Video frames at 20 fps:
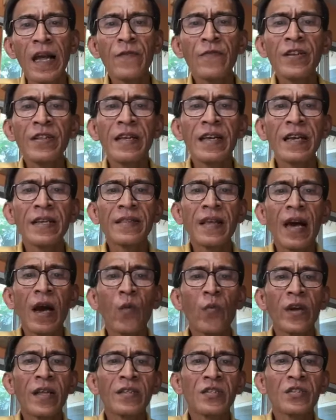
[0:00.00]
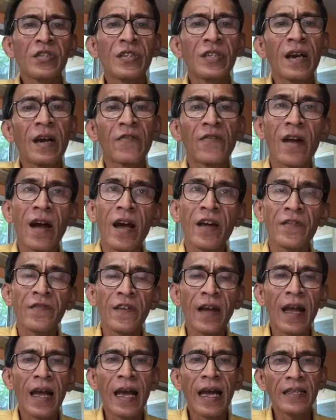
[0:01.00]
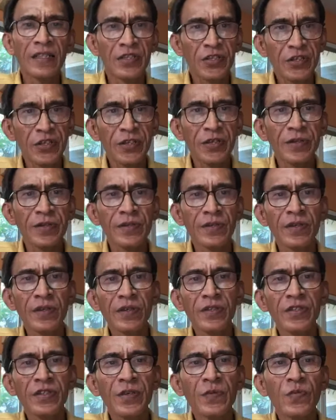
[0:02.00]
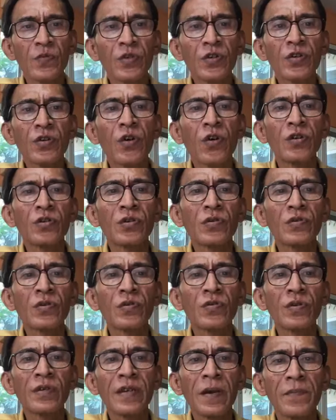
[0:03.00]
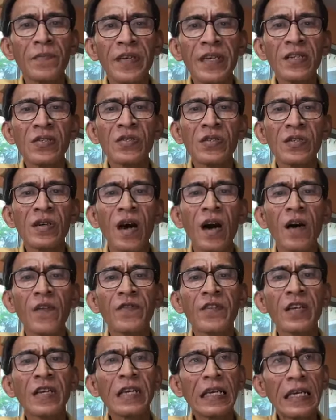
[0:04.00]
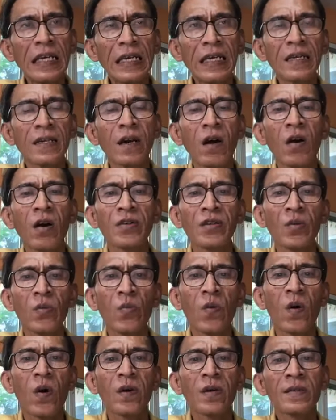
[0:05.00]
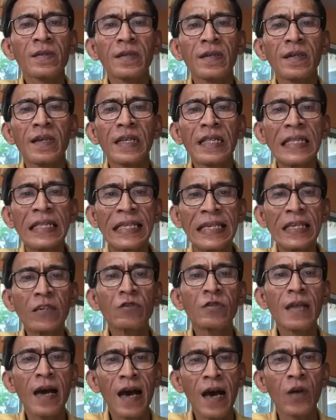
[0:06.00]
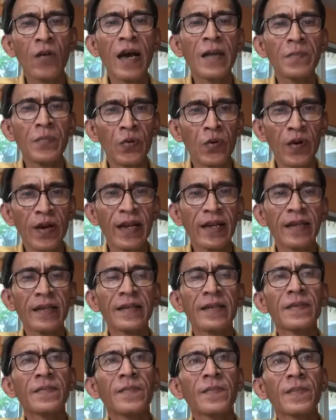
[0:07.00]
Every day now when she arrived at school, she would go to the picture of the king on the wall, kneel down and pray.